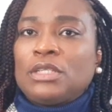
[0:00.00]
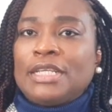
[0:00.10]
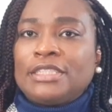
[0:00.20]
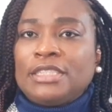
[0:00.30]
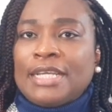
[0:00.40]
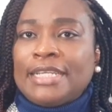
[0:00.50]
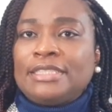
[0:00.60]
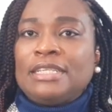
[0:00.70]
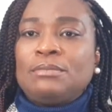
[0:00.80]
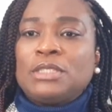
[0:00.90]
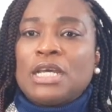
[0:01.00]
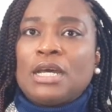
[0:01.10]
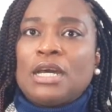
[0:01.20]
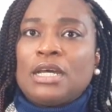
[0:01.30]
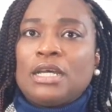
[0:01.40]
Collection items
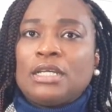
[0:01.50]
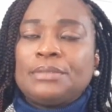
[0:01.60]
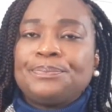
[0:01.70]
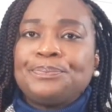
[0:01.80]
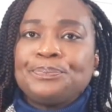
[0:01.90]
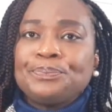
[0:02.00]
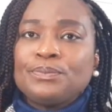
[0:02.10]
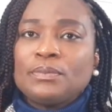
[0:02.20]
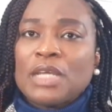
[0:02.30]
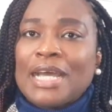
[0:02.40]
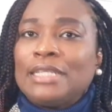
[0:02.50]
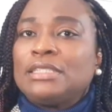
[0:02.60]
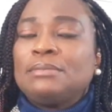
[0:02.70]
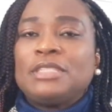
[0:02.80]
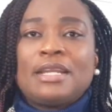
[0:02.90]
are
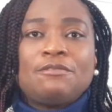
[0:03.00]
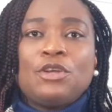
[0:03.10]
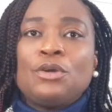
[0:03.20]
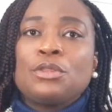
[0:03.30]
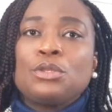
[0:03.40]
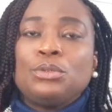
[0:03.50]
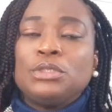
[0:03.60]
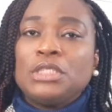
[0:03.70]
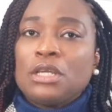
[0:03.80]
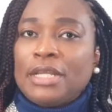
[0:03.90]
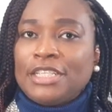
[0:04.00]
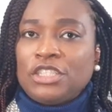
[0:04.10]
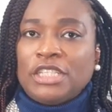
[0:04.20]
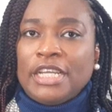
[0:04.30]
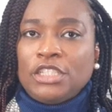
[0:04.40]
items that have gone through the
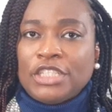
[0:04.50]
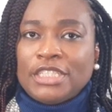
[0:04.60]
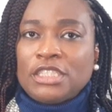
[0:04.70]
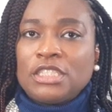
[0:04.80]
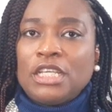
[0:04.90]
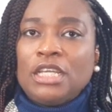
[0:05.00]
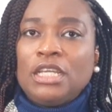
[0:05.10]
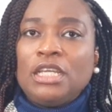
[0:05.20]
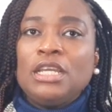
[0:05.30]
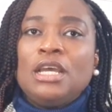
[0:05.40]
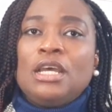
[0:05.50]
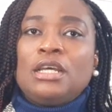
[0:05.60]
collection agency.